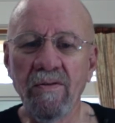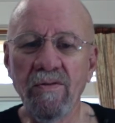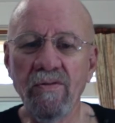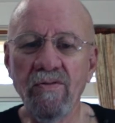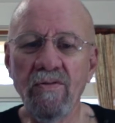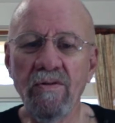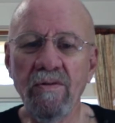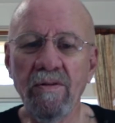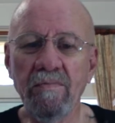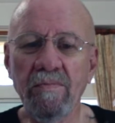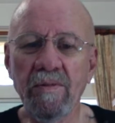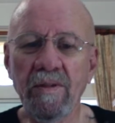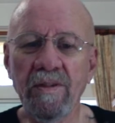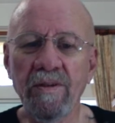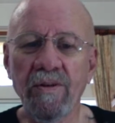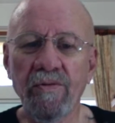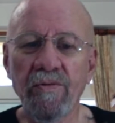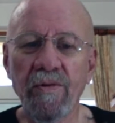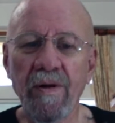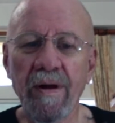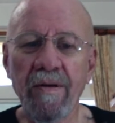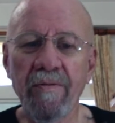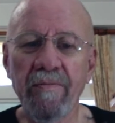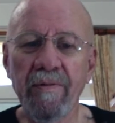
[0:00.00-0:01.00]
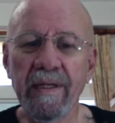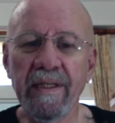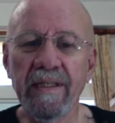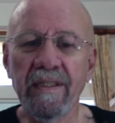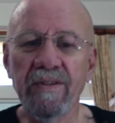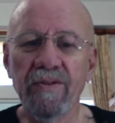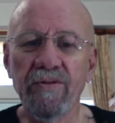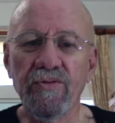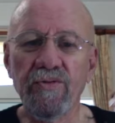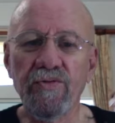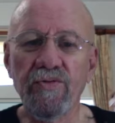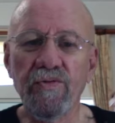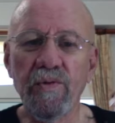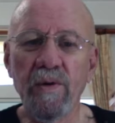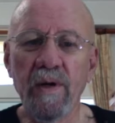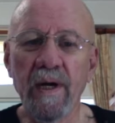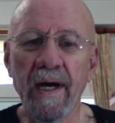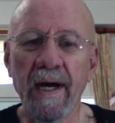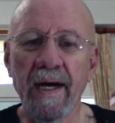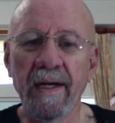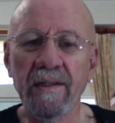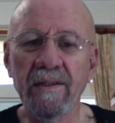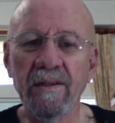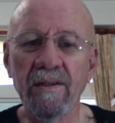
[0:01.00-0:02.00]
So I'm going to try to
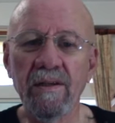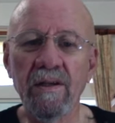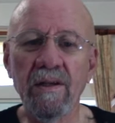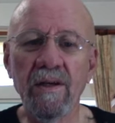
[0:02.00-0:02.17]
reconstruct.